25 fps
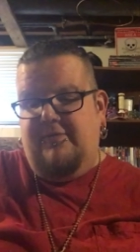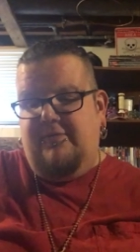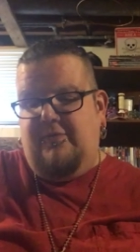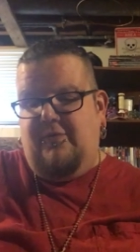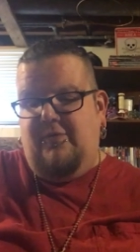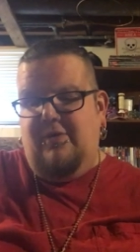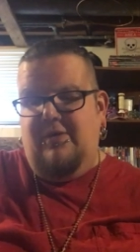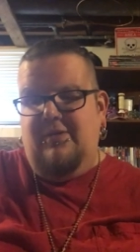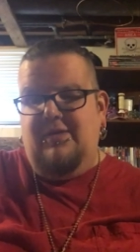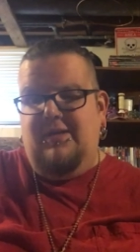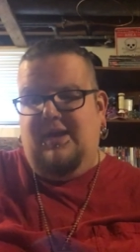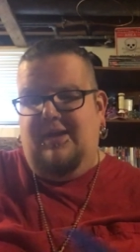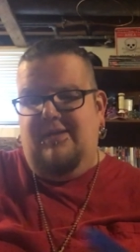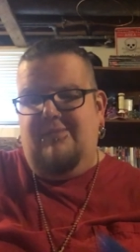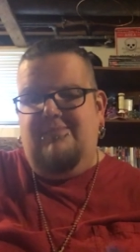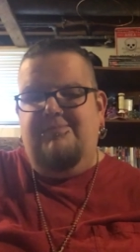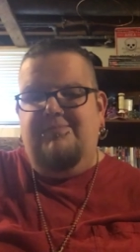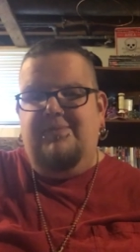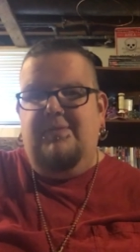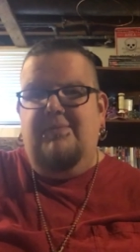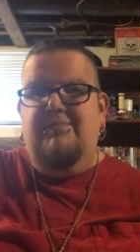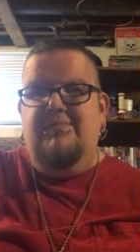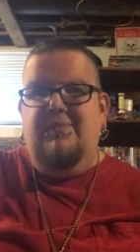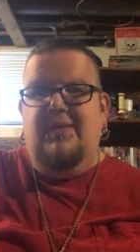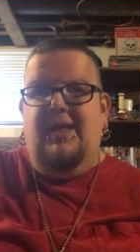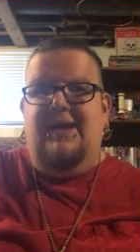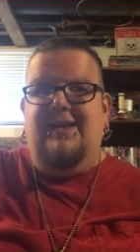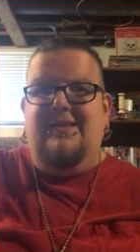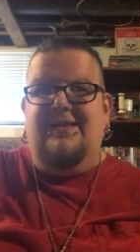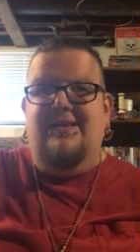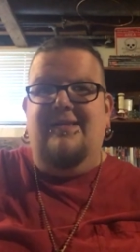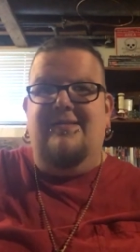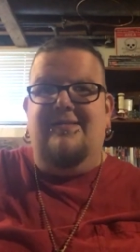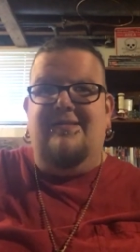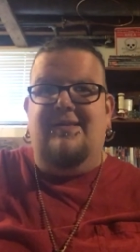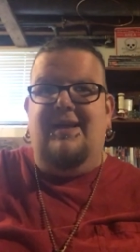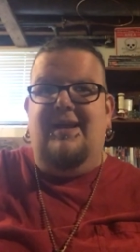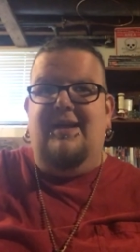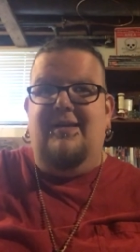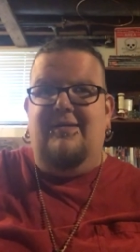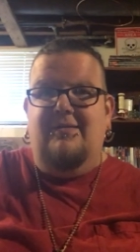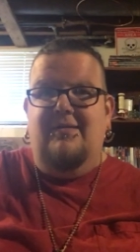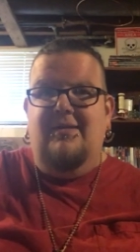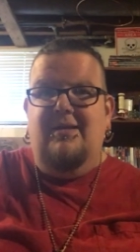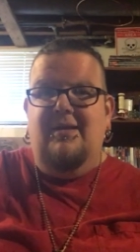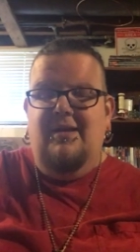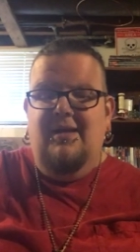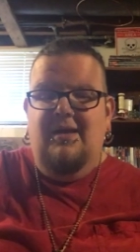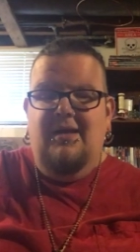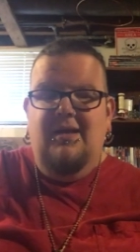for, like like Disney and
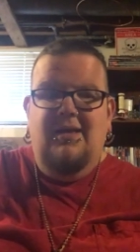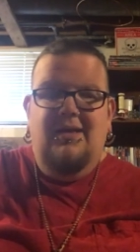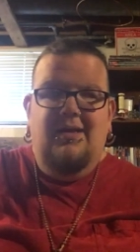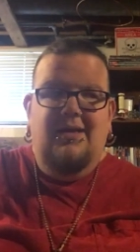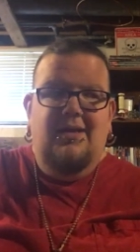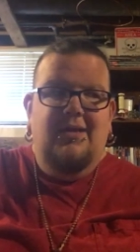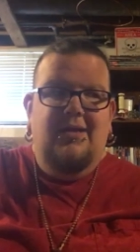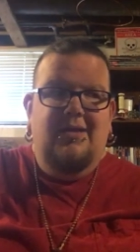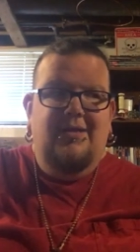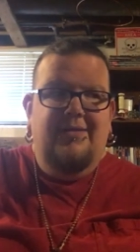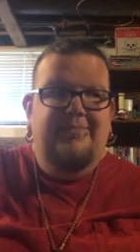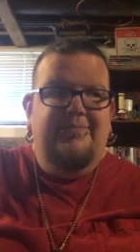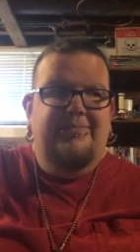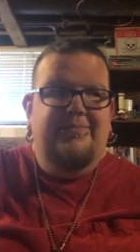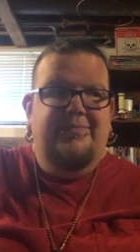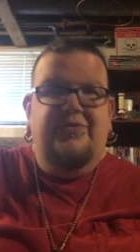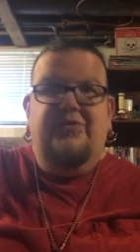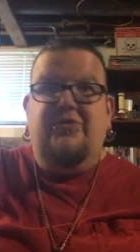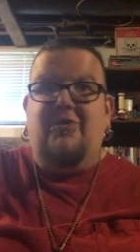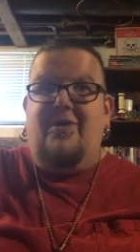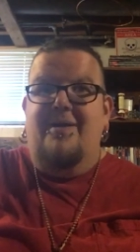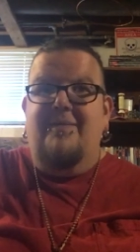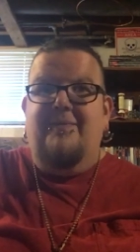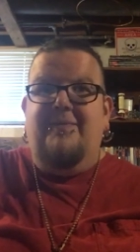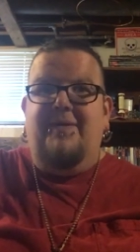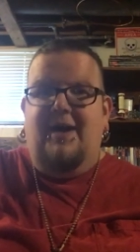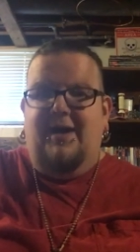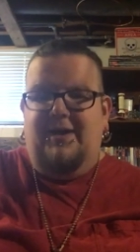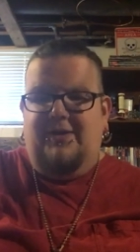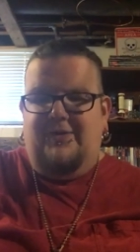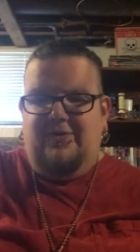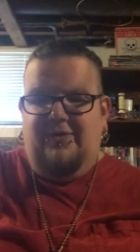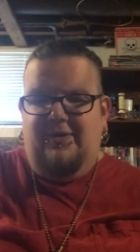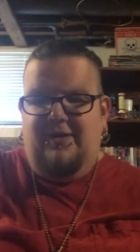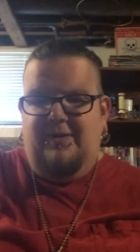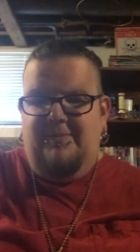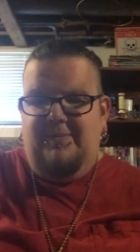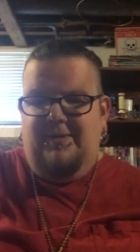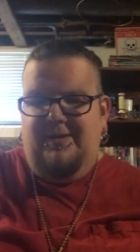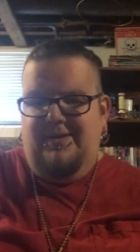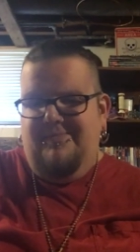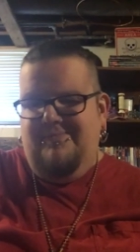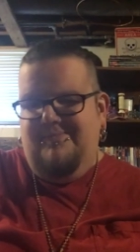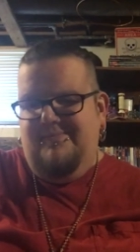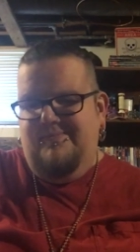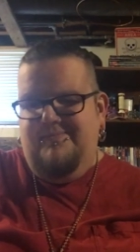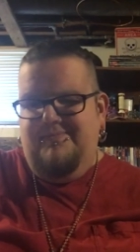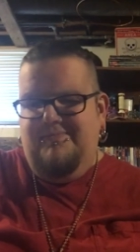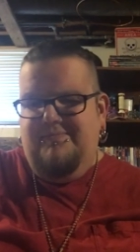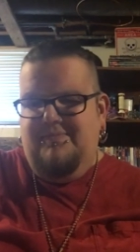Scream Factory, but
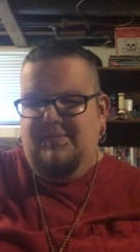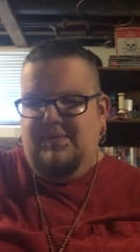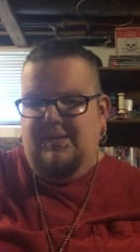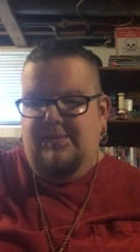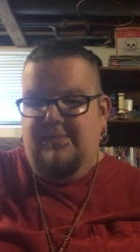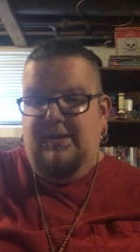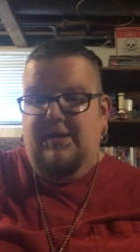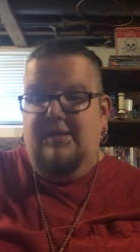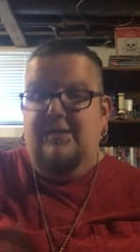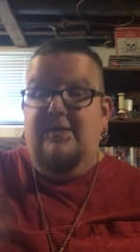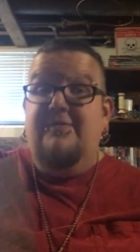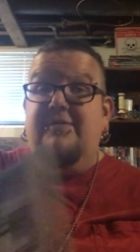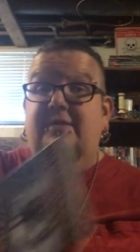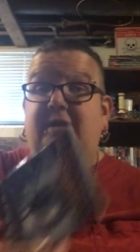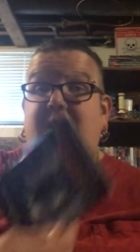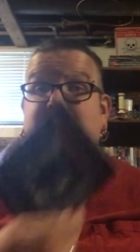I mean, at least I